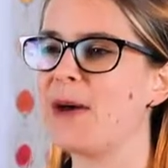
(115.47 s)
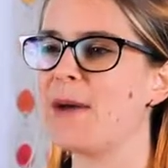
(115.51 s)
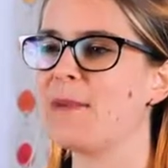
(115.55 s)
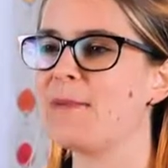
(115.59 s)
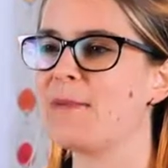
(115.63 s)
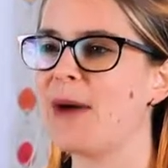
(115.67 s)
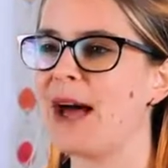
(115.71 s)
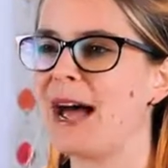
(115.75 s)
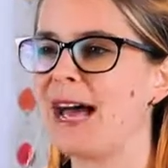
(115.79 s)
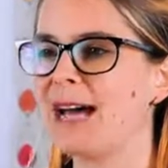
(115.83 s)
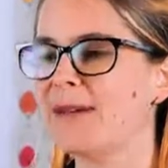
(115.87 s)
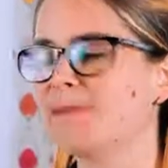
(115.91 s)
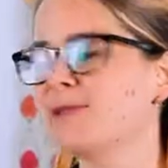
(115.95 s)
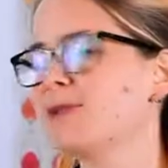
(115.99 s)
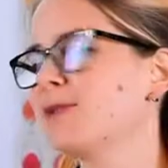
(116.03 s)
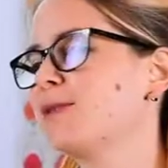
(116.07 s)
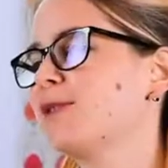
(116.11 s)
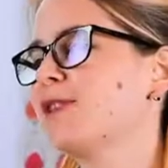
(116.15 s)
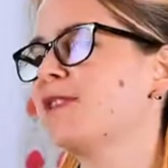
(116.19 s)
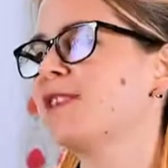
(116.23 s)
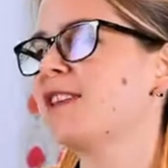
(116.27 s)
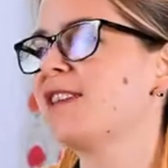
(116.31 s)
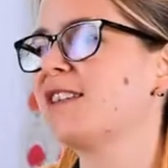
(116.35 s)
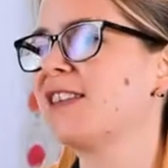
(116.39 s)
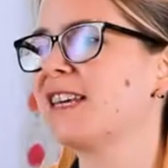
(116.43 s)
perhaps one
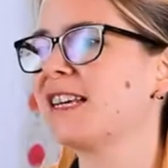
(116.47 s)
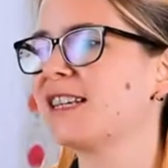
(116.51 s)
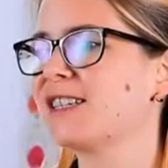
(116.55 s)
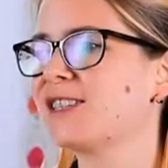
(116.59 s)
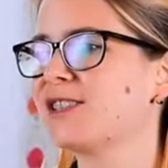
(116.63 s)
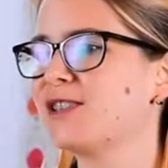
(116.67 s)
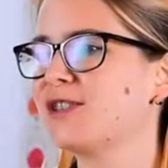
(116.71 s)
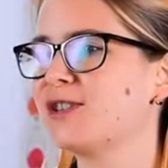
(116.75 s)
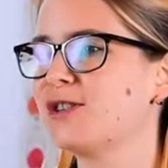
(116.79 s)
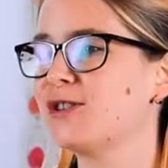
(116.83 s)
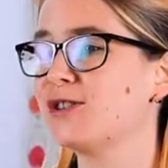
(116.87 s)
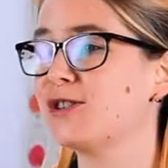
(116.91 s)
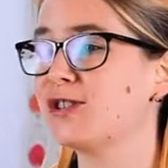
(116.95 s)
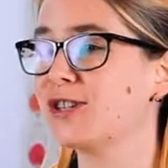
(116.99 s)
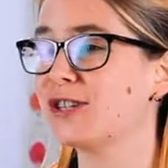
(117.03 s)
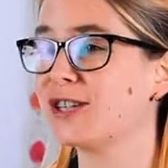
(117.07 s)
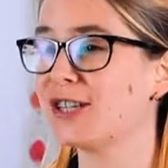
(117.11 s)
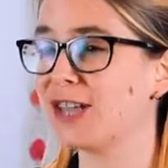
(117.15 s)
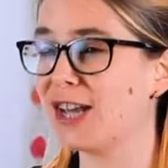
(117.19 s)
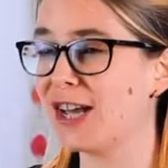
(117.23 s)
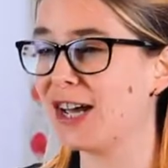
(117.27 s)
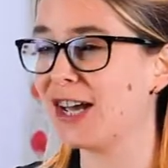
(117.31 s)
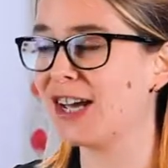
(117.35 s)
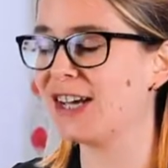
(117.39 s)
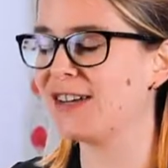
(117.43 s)
of the things that you should
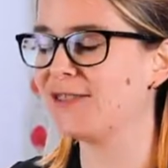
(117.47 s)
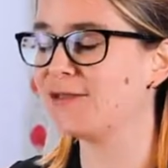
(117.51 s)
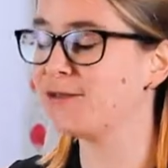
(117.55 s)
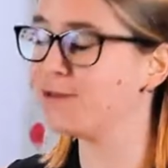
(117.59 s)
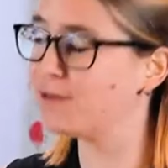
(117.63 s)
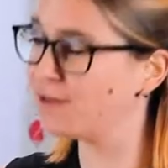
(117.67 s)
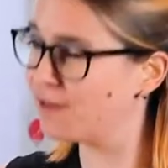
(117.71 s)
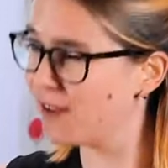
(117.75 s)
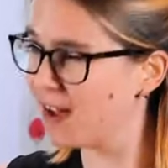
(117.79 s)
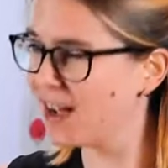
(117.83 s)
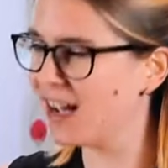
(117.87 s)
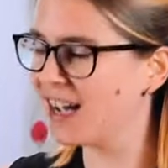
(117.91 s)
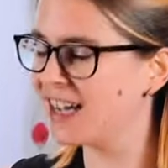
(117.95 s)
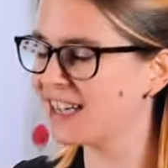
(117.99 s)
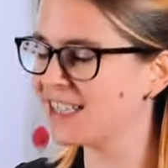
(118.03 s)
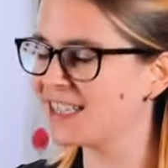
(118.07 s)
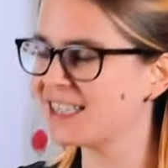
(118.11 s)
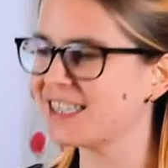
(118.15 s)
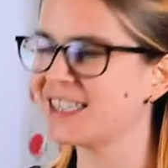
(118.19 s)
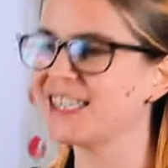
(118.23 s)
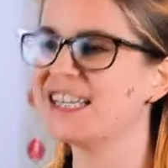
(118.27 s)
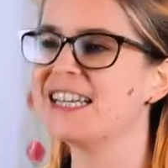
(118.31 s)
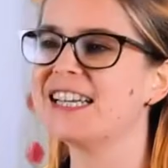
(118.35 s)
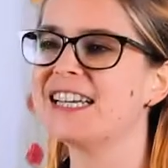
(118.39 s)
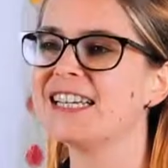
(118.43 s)
learn first